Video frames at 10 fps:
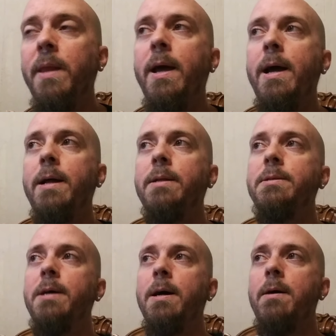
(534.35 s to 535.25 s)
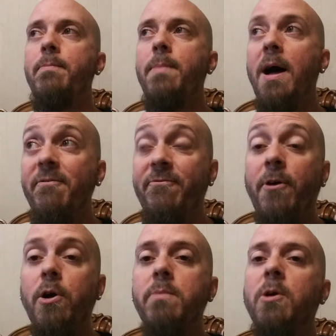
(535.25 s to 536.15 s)
And I
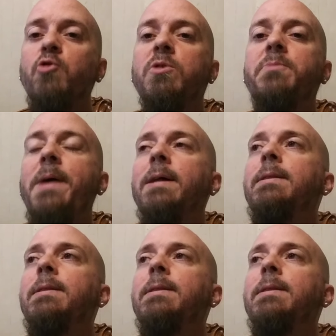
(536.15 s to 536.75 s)
very much respect